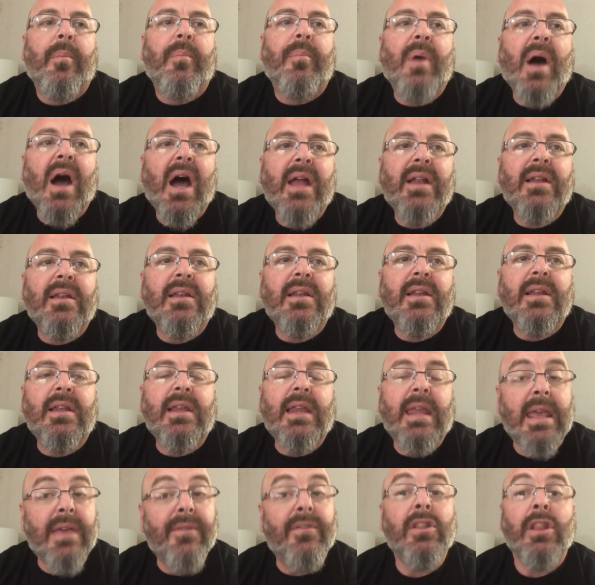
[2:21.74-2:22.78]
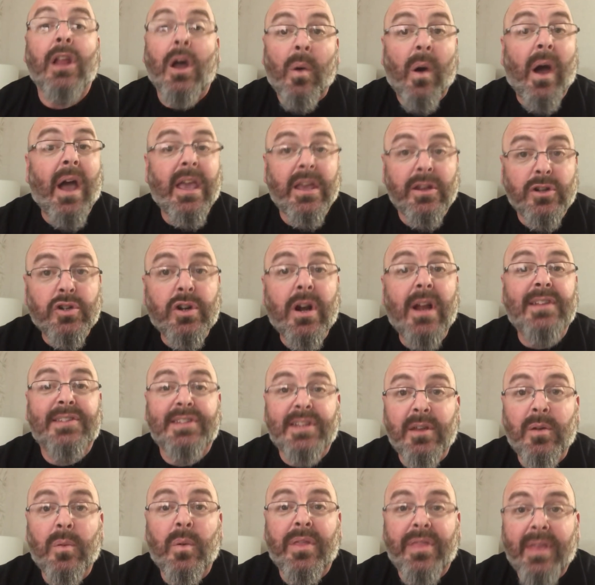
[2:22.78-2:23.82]
But even though I address
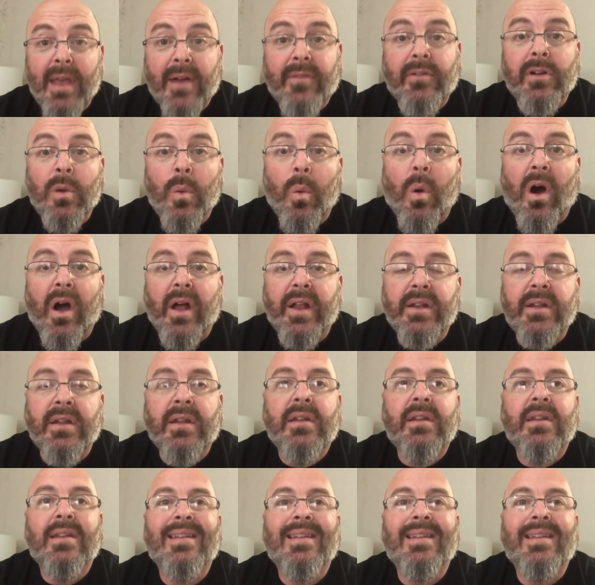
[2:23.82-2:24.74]
it with everyone,